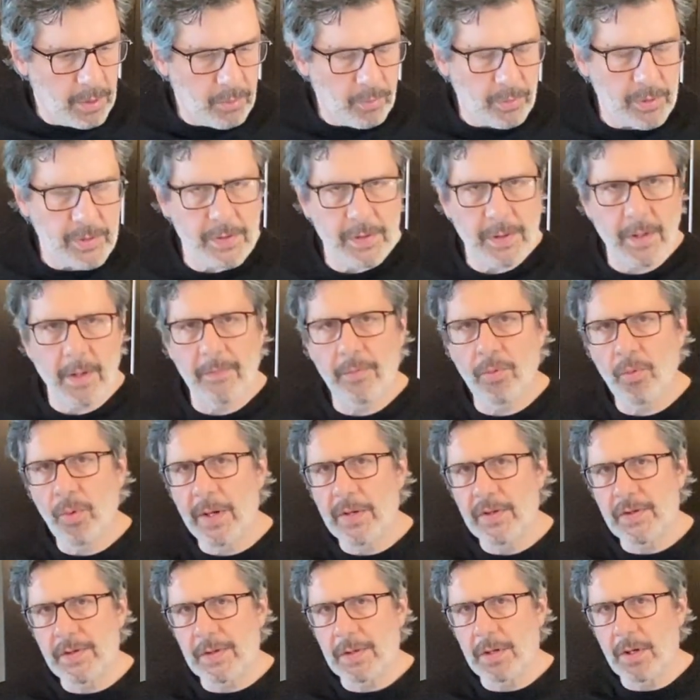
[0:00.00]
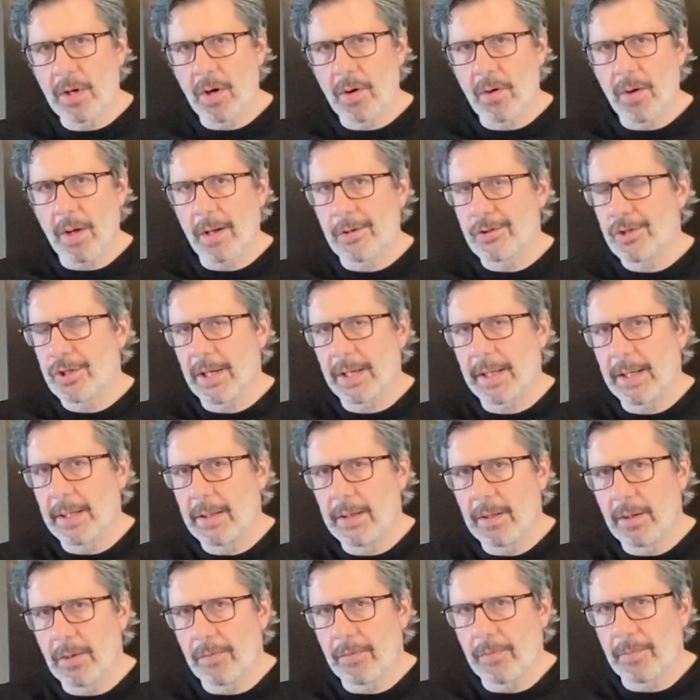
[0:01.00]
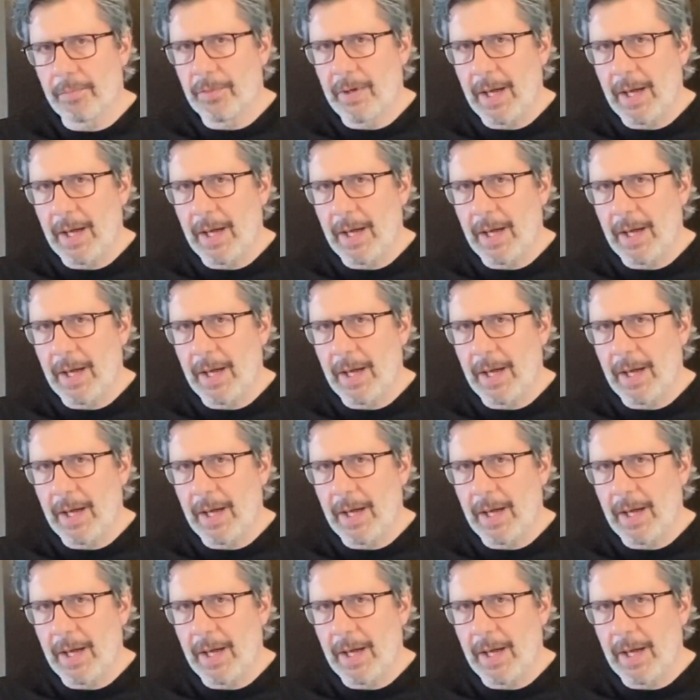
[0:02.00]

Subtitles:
We still have a ways to go. I'll check in here from